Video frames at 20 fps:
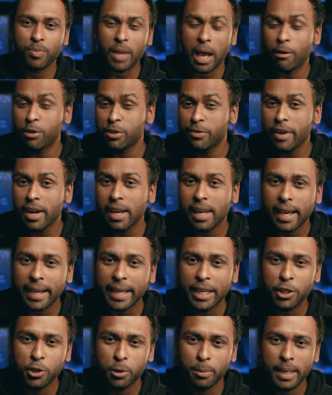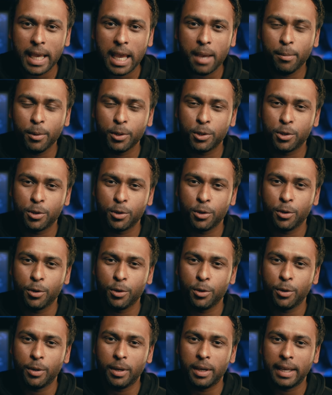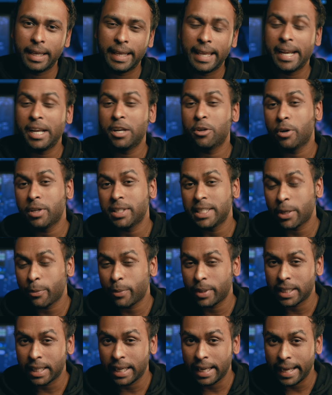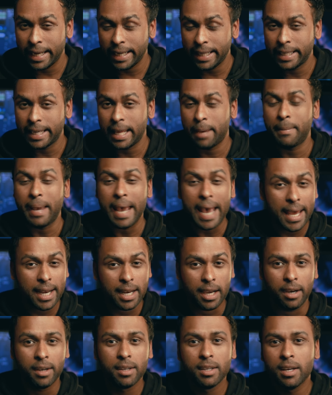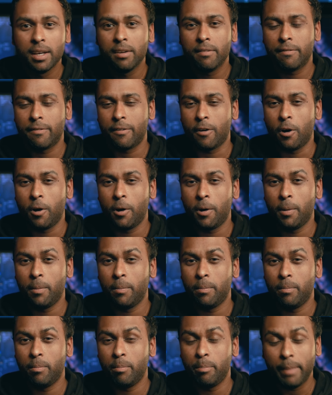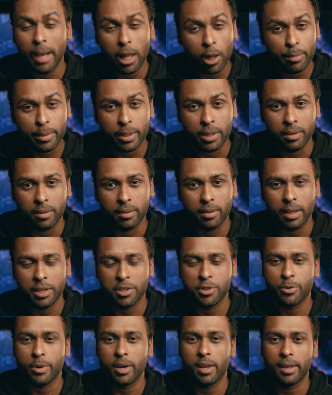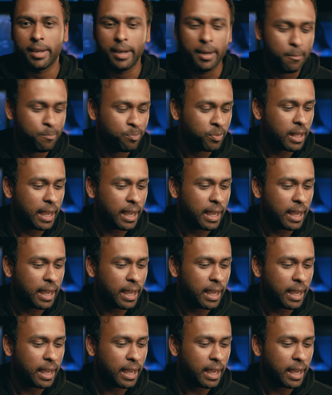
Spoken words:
I was very lucky to be able to get in contact with a lady named Anna from Melbourne, Australia.